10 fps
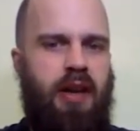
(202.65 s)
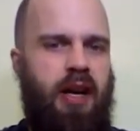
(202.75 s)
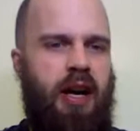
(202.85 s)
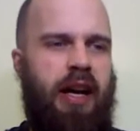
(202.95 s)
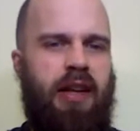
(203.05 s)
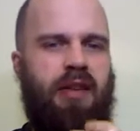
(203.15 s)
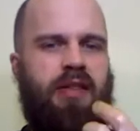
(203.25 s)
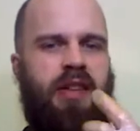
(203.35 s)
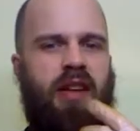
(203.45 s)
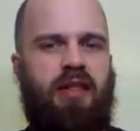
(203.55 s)
kind of
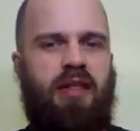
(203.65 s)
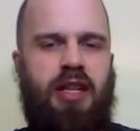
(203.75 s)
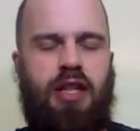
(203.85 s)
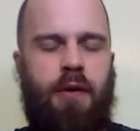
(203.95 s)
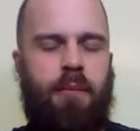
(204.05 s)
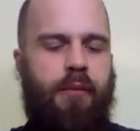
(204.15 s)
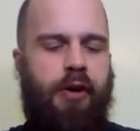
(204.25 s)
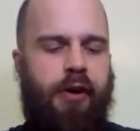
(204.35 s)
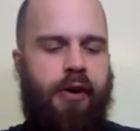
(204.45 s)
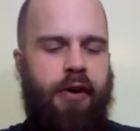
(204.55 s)
sensation,
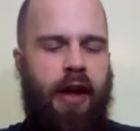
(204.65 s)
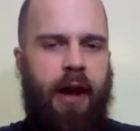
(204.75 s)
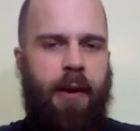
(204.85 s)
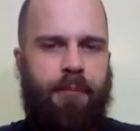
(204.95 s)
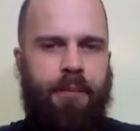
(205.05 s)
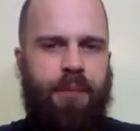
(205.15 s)
and